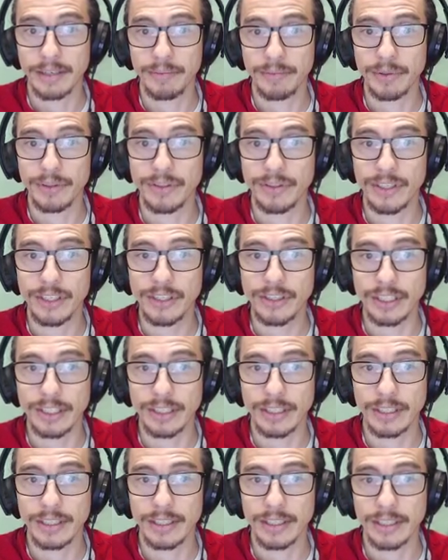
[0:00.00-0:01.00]
Position
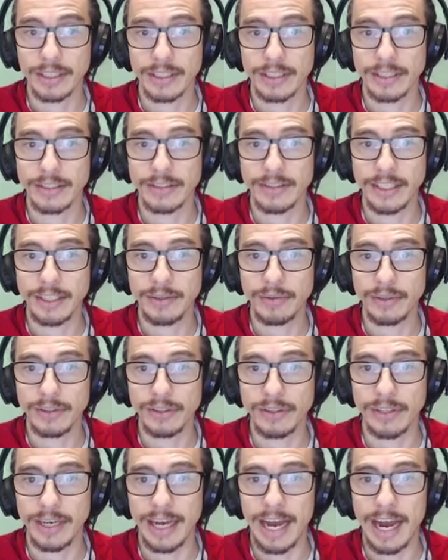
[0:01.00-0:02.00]
is equal
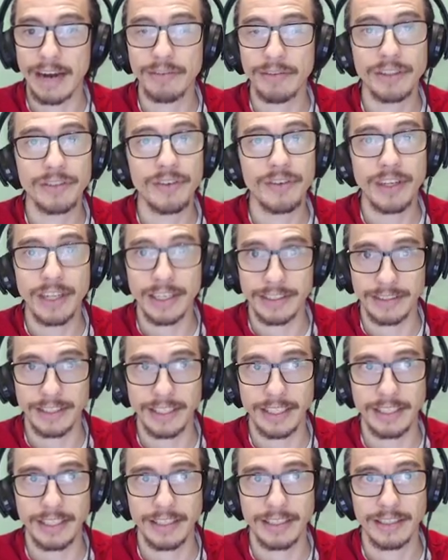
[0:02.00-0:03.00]
to average
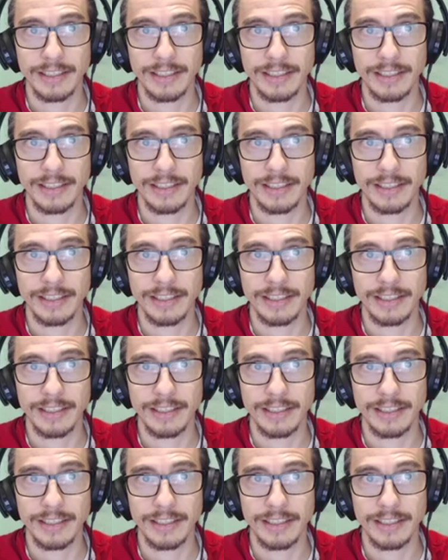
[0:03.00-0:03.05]
velocity